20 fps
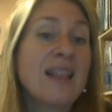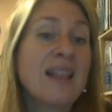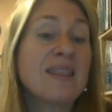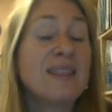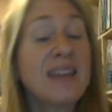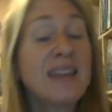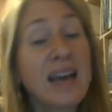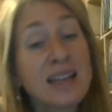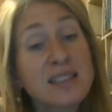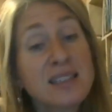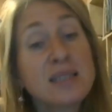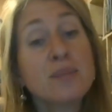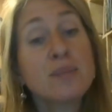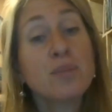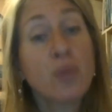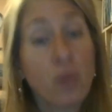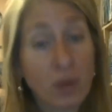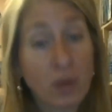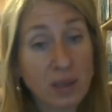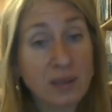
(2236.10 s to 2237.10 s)
That's
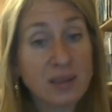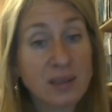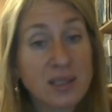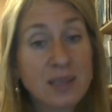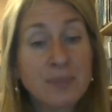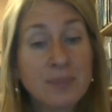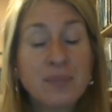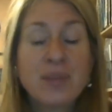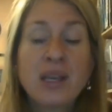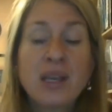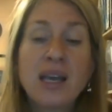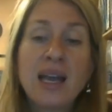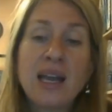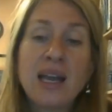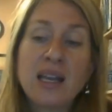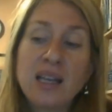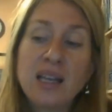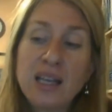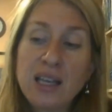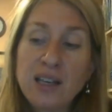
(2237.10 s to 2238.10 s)
important.
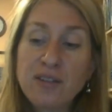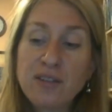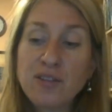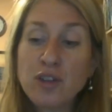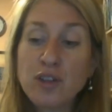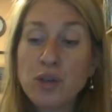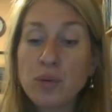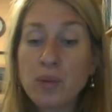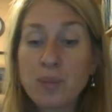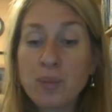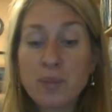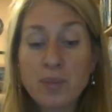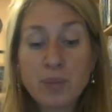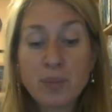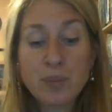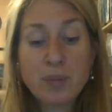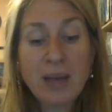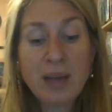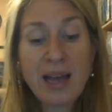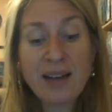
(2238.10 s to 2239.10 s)
And if you
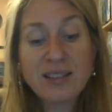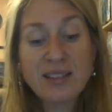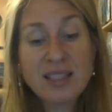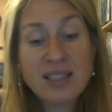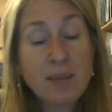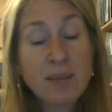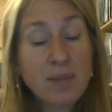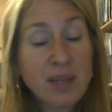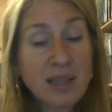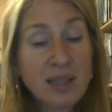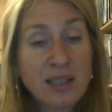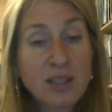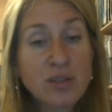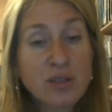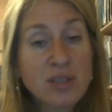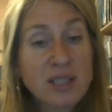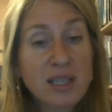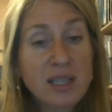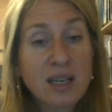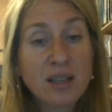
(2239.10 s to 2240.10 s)
had something that you
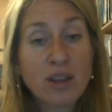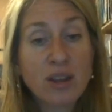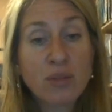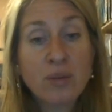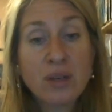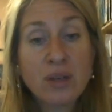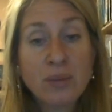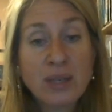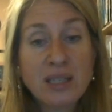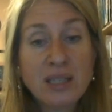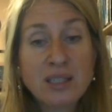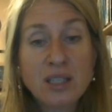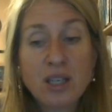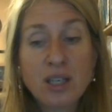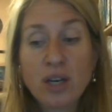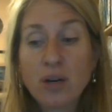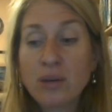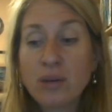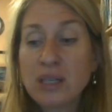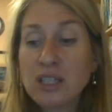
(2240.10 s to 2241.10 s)
said 3 weeks
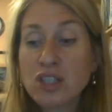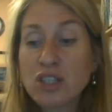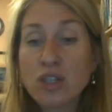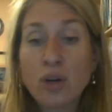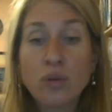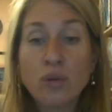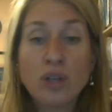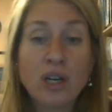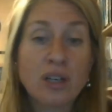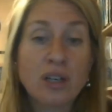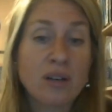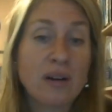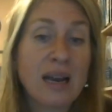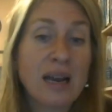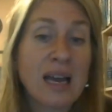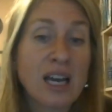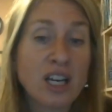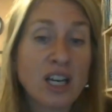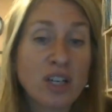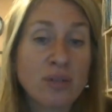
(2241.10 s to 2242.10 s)
ago and it's no longer
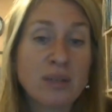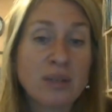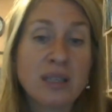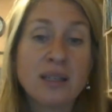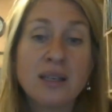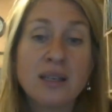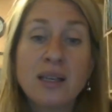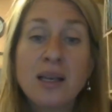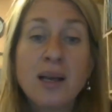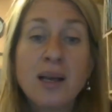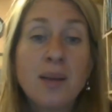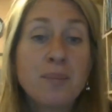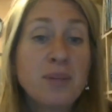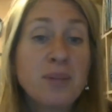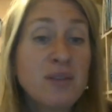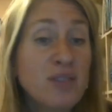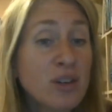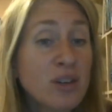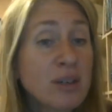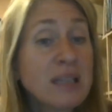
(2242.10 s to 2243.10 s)
accurate,
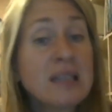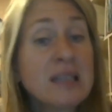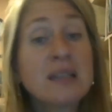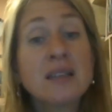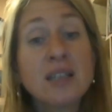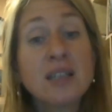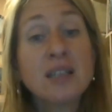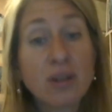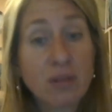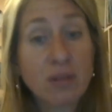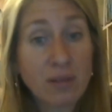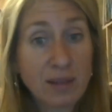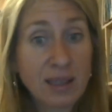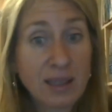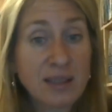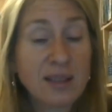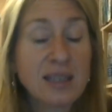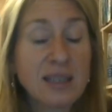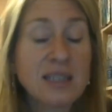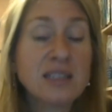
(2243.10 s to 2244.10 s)
be very clear
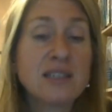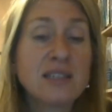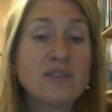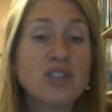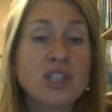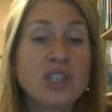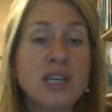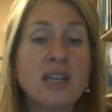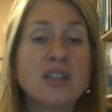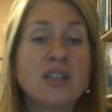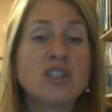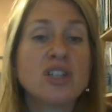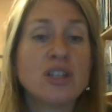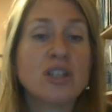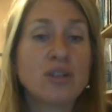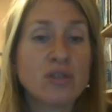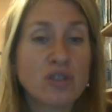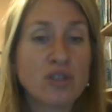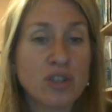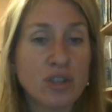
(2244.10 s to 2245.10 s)
that things have changed.
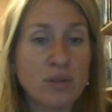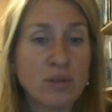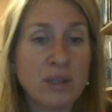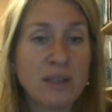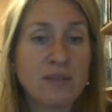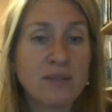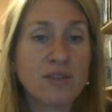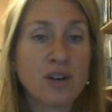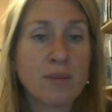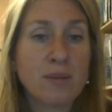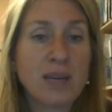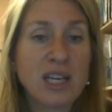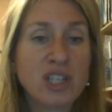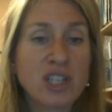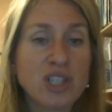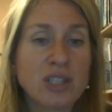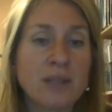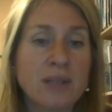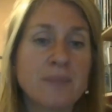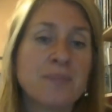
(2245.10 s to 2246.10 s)
Here's new
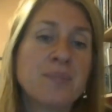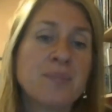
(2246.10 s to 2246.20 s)
information.